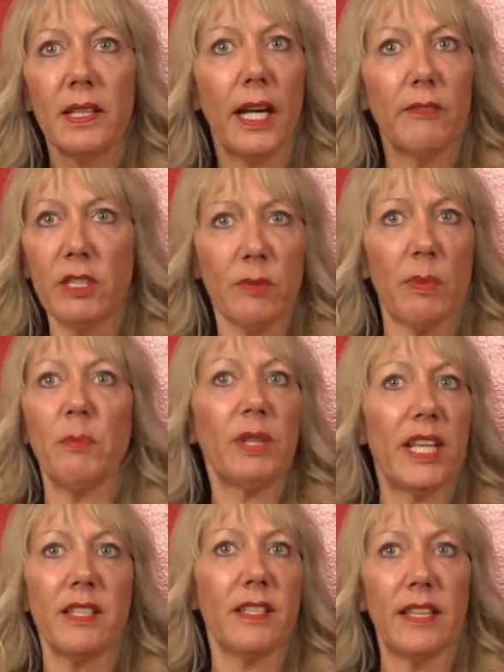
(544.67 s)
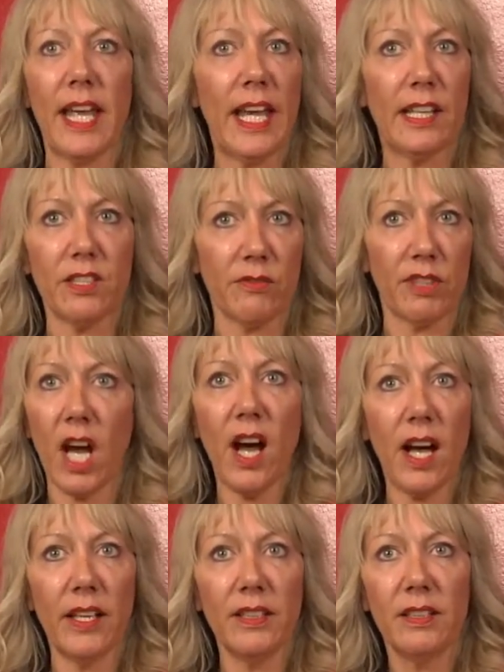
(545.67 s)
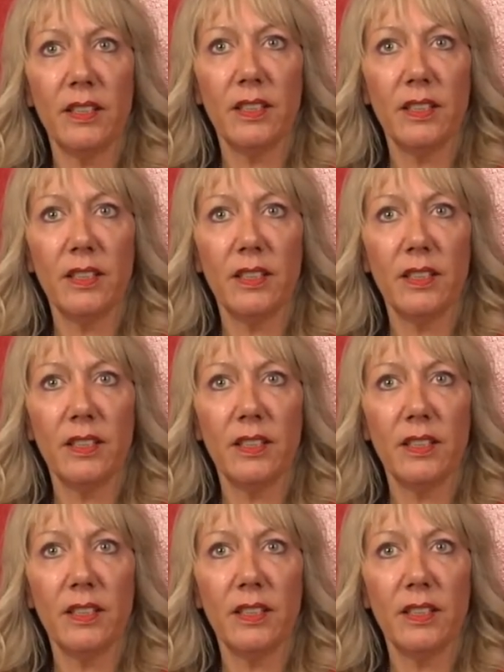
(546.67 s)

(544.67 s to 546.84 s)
I've just been placed in the hands of God.